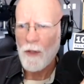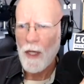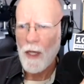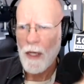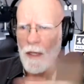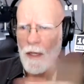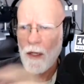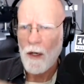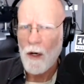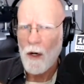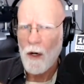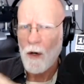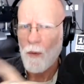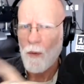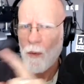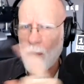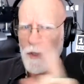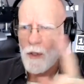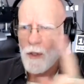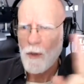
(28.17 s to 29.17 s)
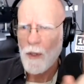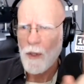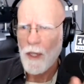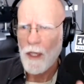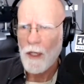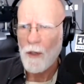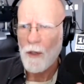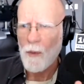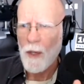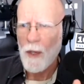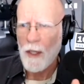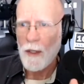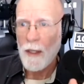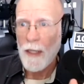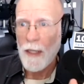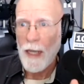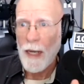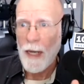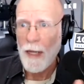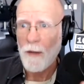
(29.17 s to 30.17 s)
Like, are we doing it correctly?
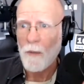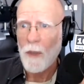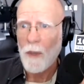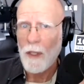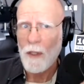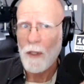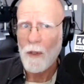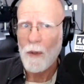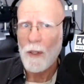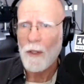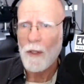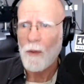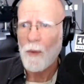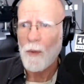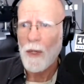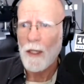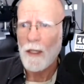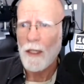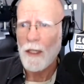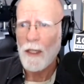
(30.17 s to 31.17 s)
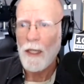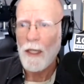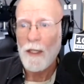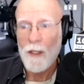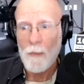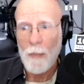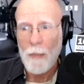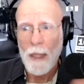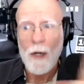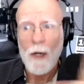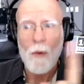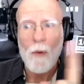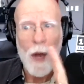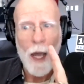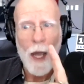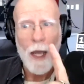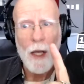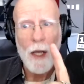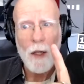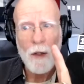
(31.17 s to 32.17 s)
Can we do it correctly? It's been a
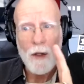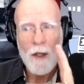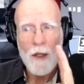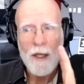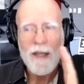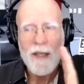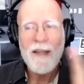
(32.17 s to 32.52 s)
while.